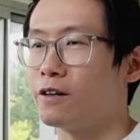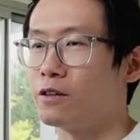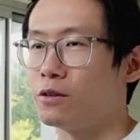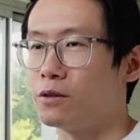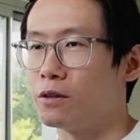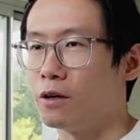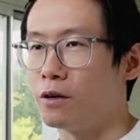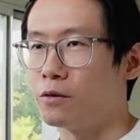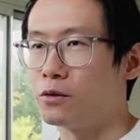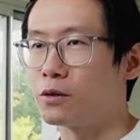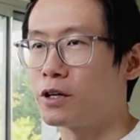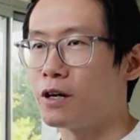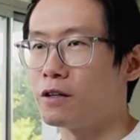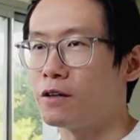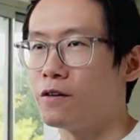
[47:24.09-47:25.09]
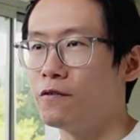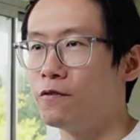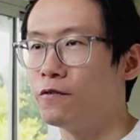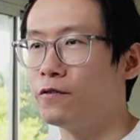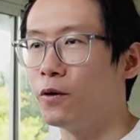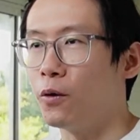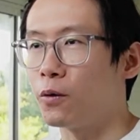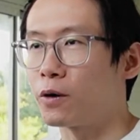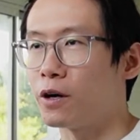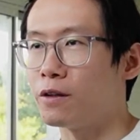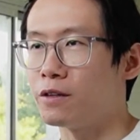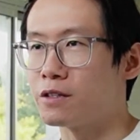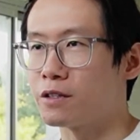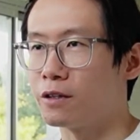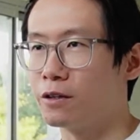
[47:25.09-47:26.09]
you can invoke on
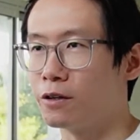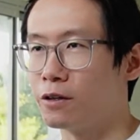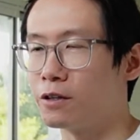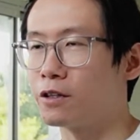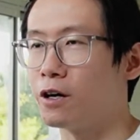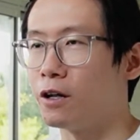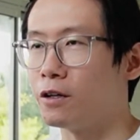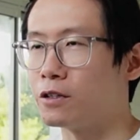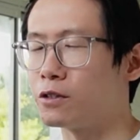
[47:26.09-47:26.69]
this learned knowledge.